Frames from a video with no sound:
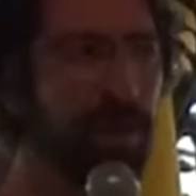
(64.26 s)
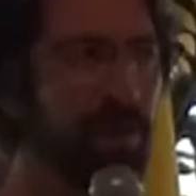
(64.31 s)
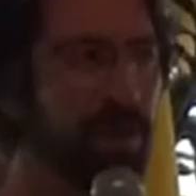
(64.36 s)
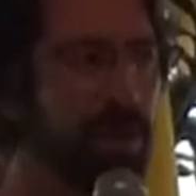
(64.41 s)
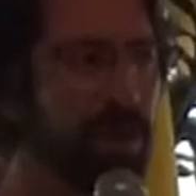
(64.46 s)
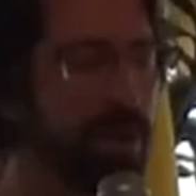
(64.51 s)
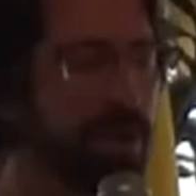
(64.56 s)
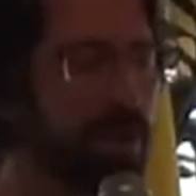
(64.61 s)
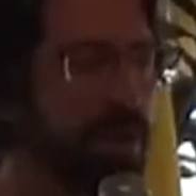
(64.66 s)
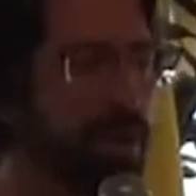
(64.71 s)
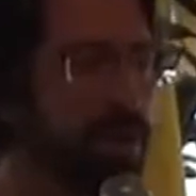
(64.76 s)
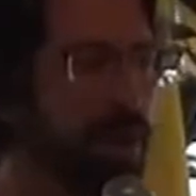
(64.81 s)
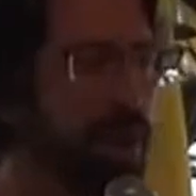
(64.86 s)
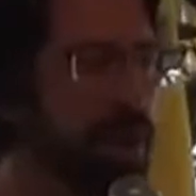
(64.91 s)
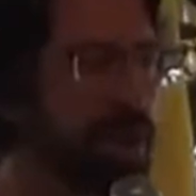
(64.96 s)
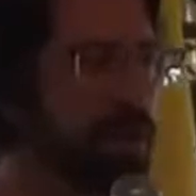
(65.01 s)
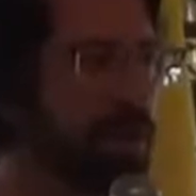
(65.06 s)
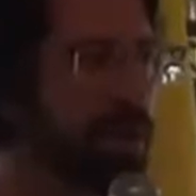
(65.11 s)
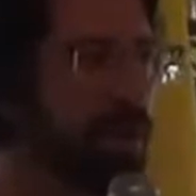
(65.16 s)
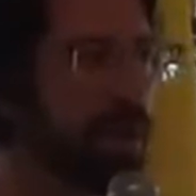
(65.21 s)
for this
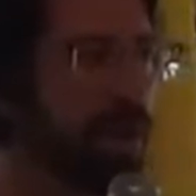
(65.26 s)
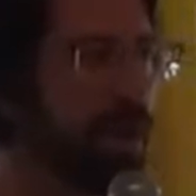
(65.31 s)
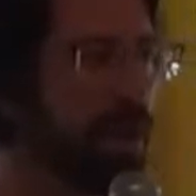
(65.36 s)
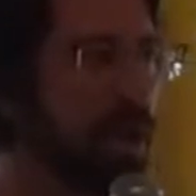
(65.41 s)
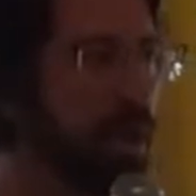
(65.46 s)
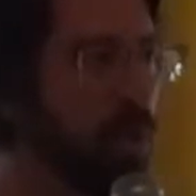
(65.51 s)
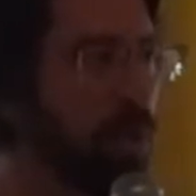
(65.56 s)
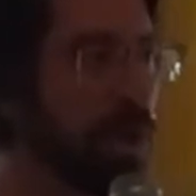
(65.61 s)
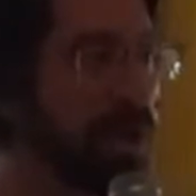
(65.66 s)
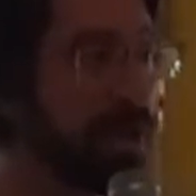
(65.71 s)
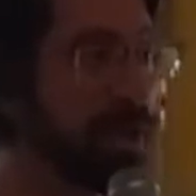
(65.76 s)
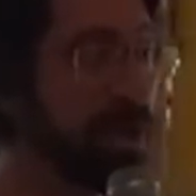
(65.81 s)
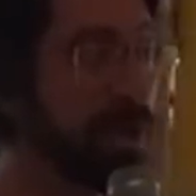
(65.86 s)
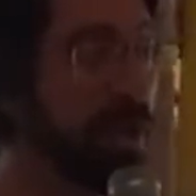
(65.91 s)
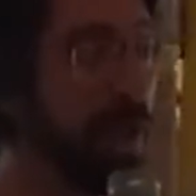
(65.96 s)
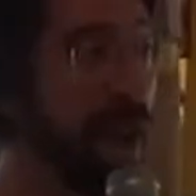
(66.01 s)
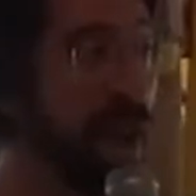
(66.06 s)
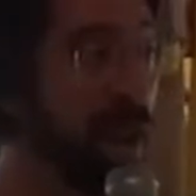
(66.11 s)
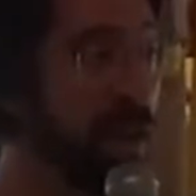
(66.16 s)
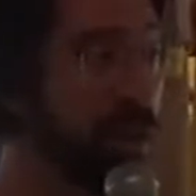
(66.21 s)
discussion that it was, in
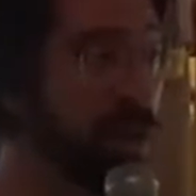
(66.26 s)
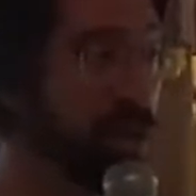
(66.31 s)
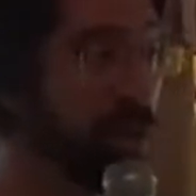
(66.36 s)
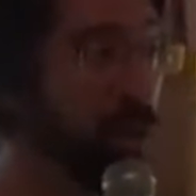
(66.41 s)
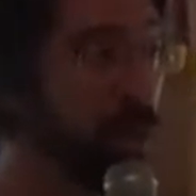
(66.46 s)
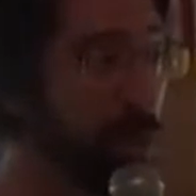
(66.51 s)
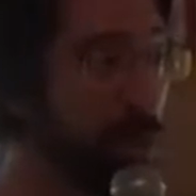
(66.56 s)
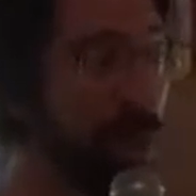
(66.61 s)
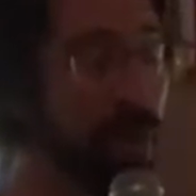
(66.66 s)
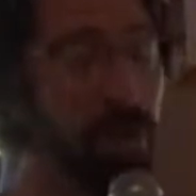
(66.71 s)
fact, this woman